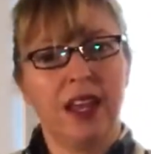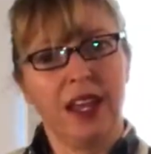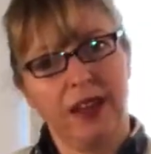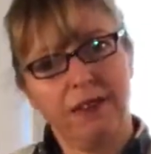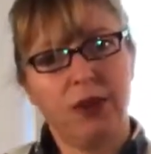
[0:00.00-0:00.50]

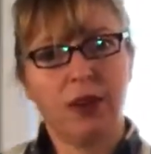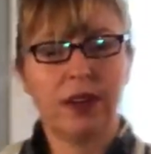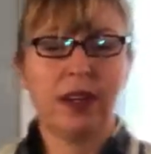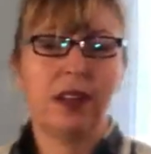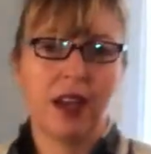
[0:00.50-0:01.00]
If you are
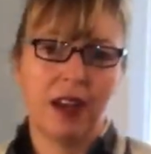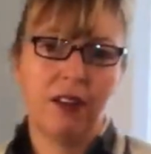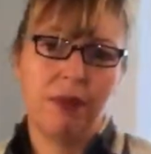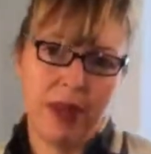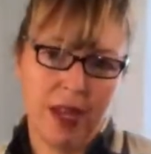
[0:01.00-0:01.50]
in a lot
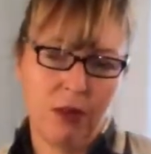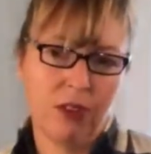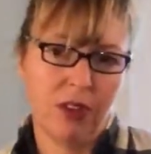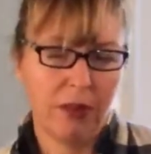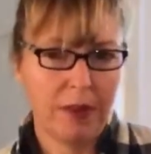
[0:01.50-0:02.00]
of pain,
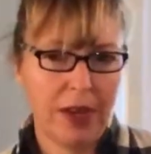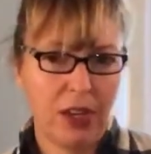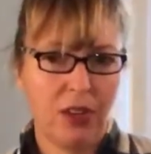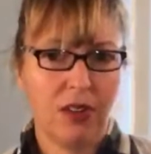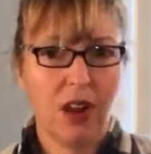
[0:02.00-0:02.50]
which some of my
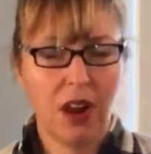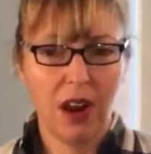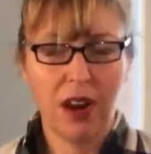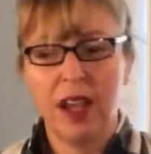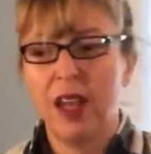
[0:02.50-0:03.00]
patients
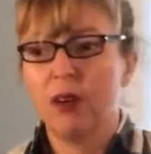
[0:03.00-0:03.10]
are,